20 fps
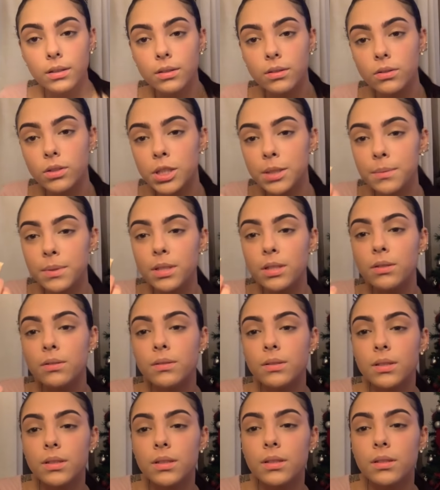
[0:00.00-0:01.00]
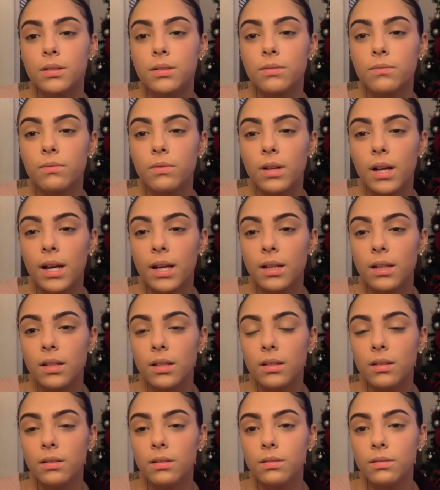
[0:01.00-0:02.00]
So I'm gonna use this
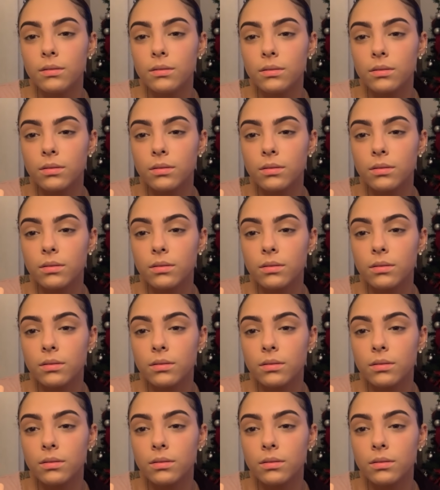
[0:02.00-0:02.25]
raggedy,